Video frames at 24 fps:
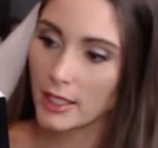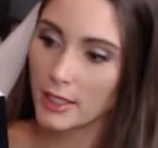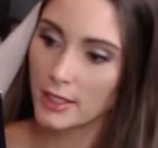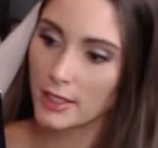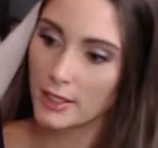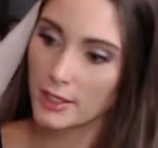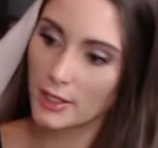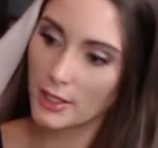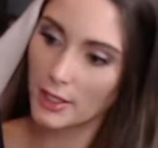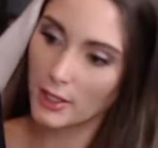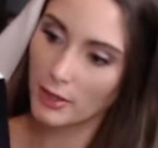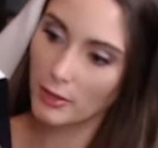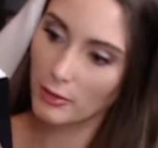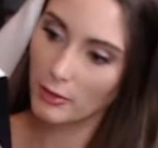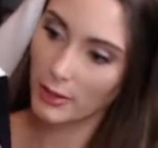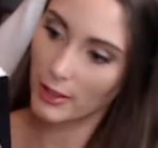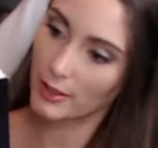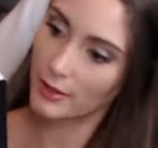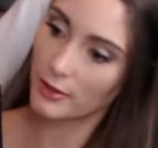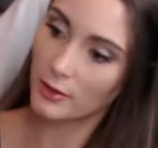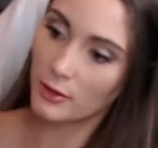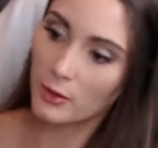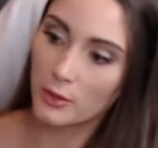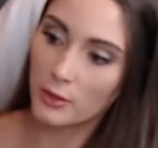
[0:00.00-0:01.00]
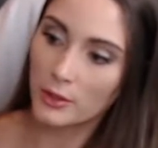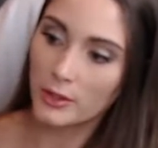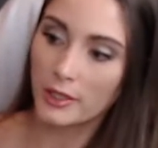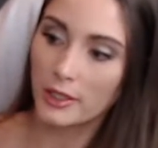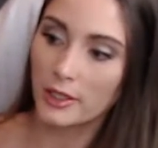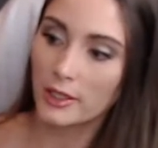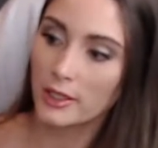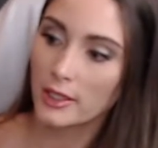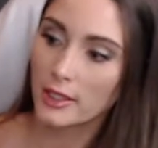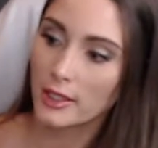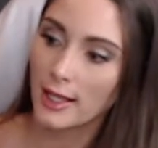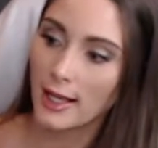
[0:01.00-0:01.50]
She threatened the
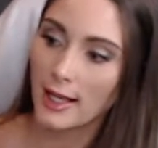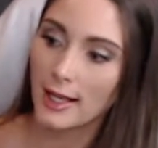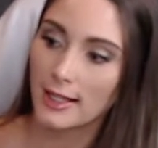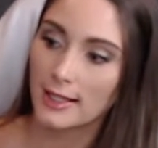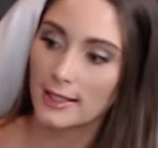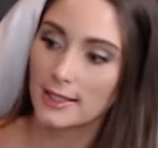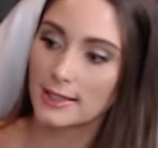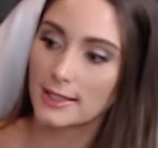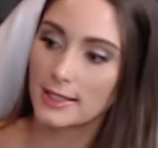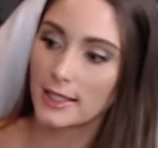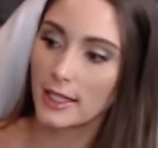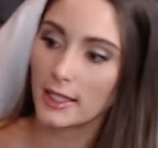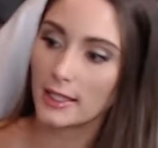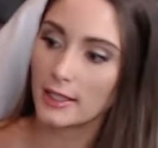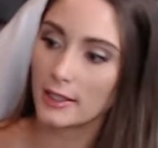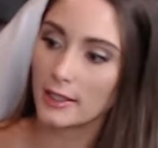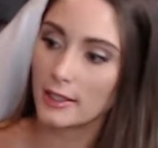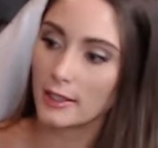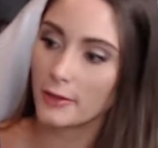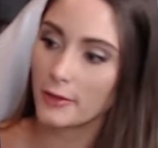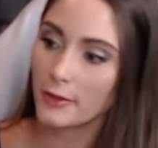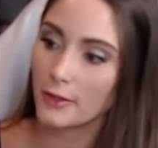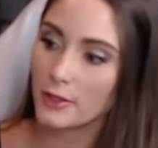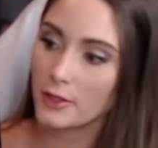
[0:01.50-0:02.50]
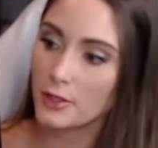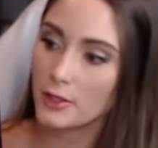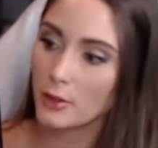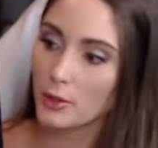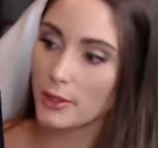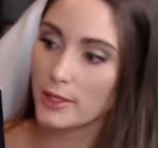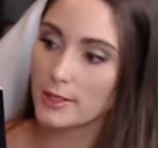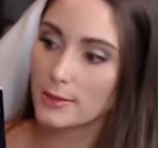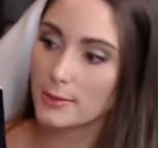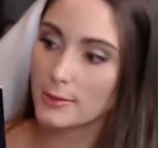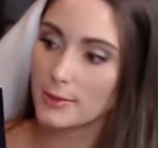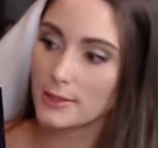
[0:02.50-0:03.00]
order, saying that if her
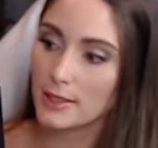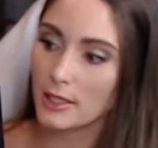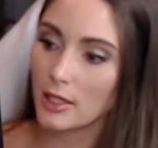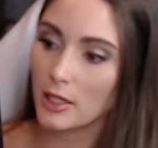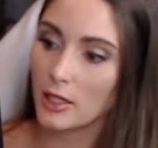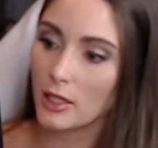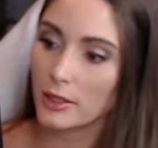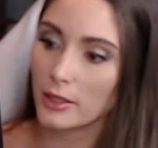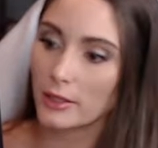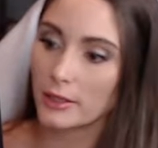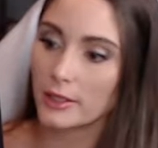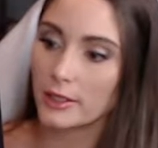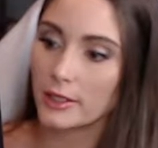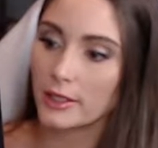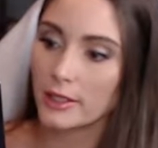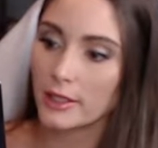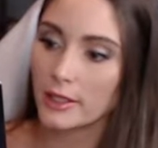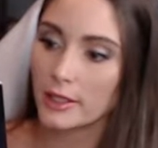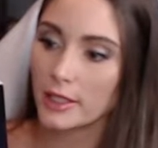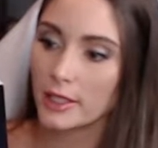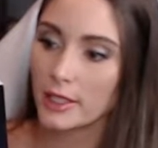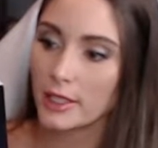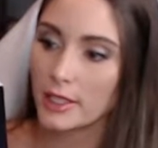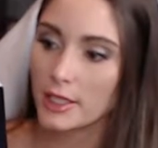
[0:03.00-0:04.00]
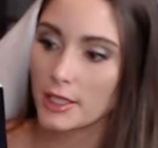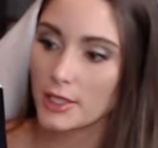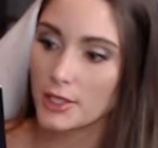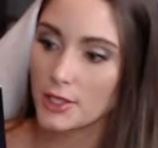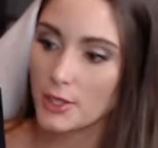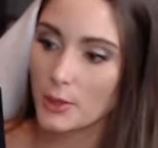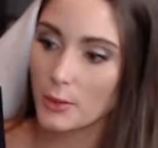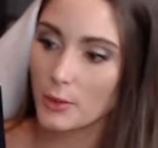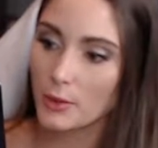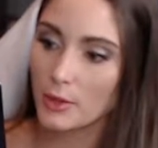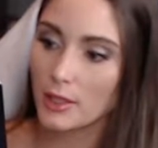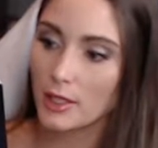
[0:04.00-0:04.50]
choice was not honored,
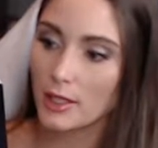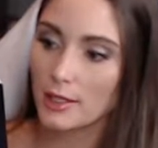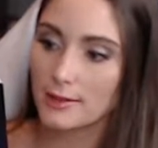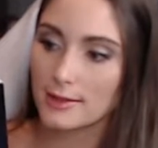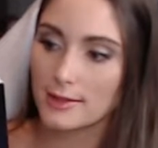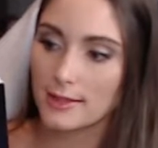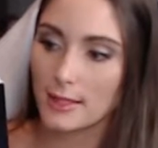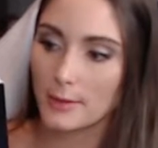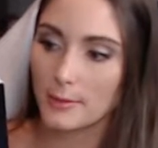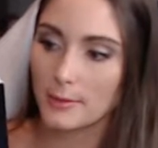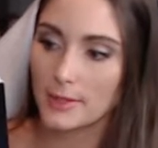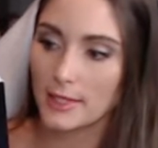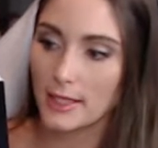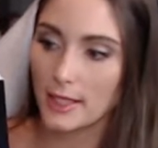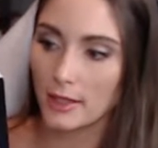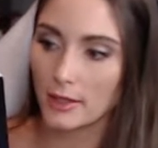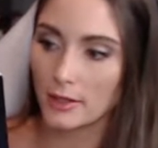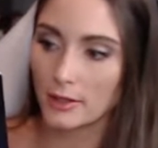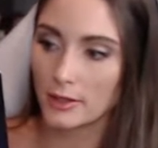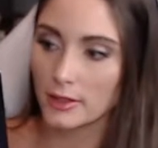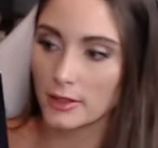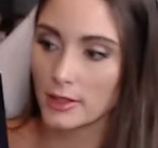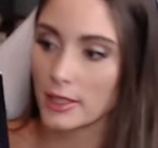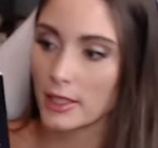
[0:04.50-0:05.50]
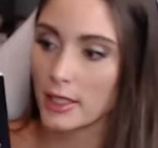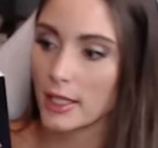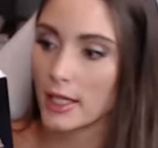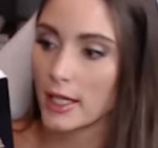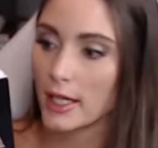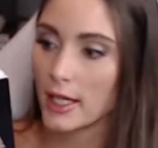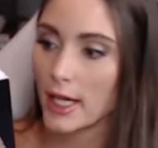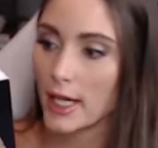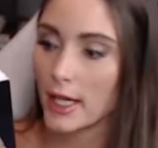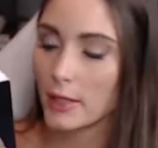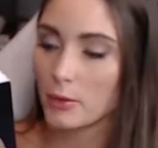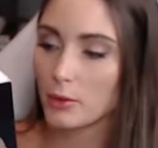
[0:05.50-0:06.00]
she would not step down,
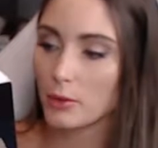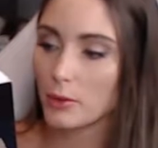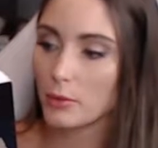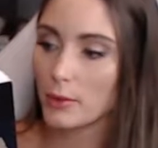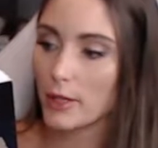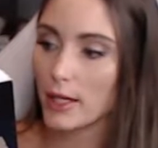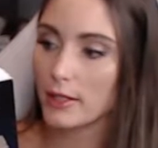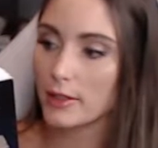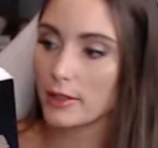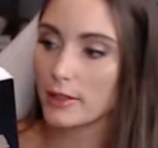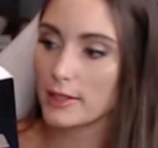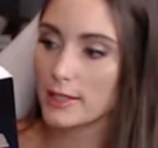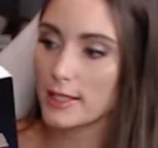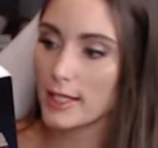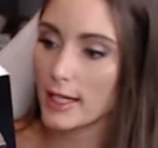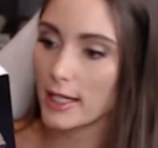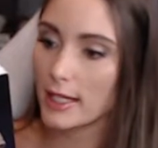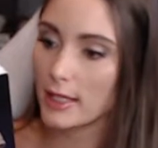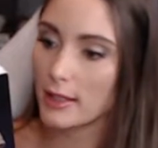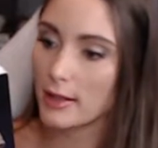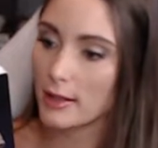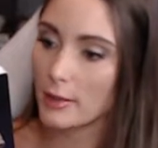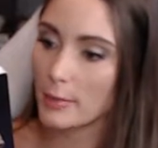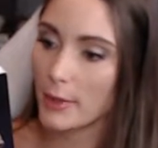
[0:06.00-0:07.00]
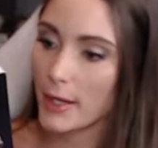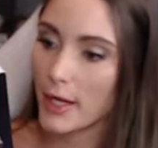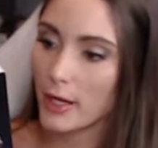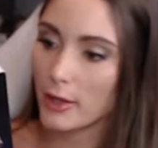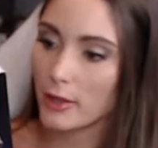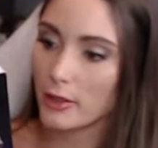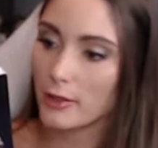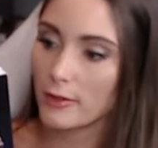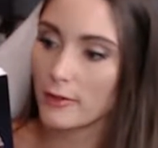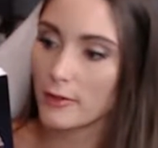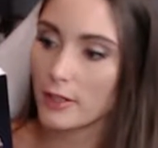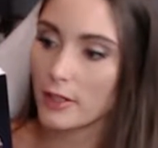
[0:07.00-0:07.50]
and would rather take the
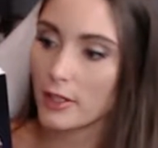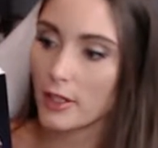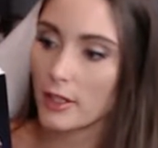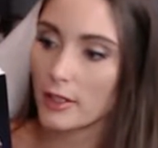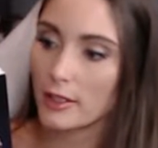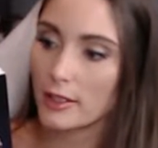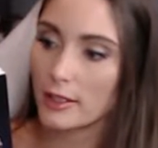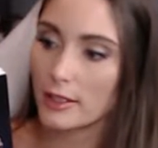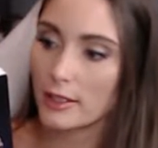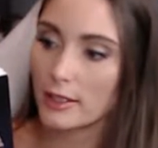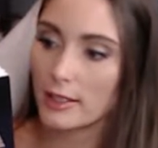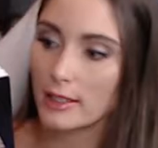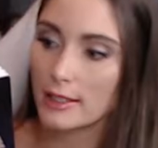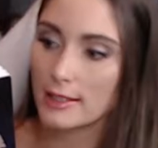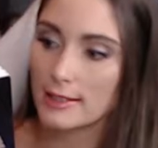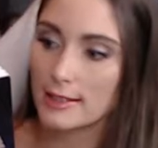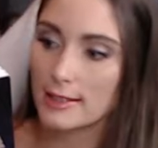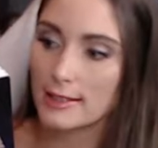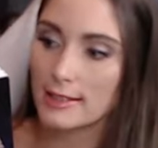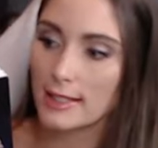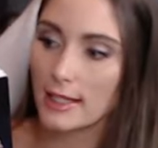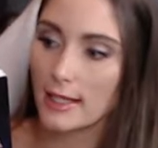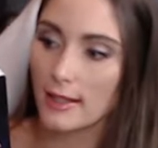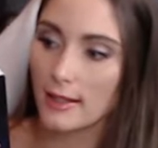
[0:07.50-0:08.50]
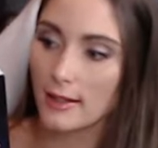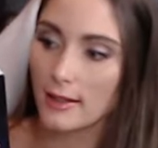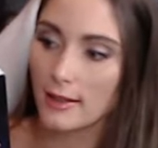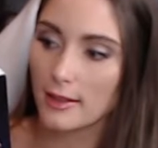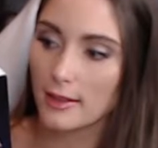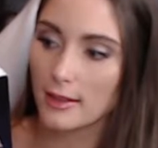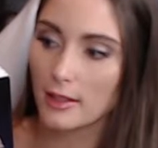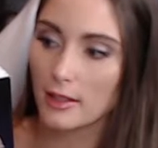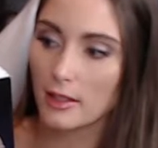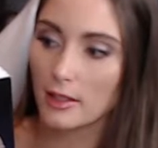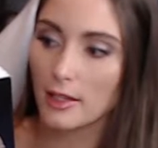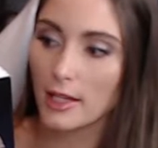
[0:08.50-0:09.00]
power of the guardian into death
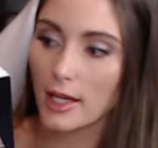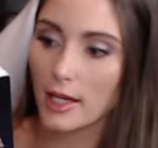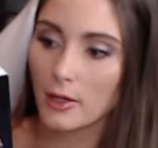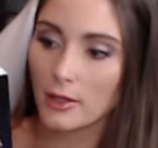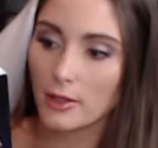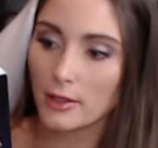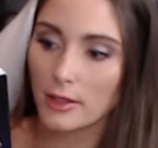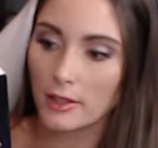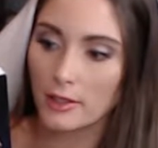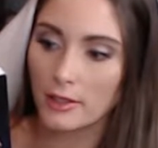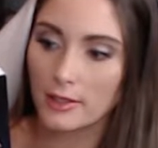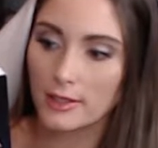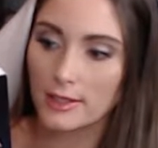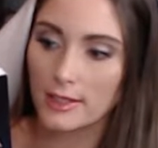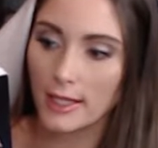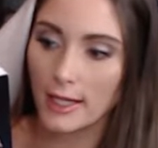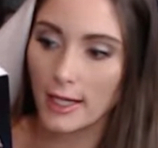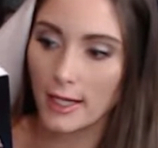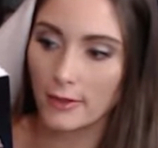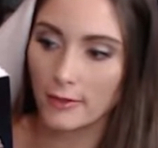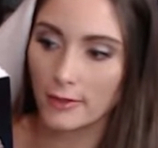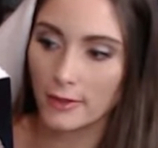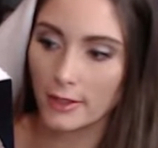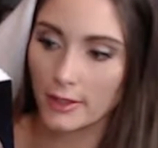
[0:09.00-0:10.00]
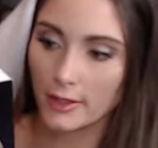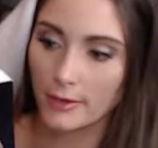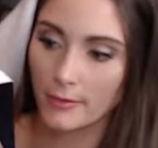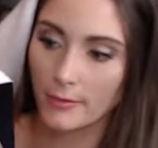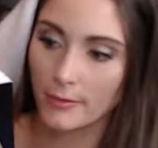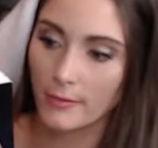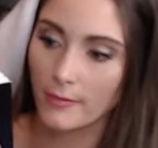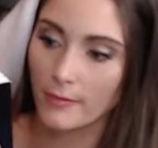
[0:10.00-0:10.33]
than allow another to have it.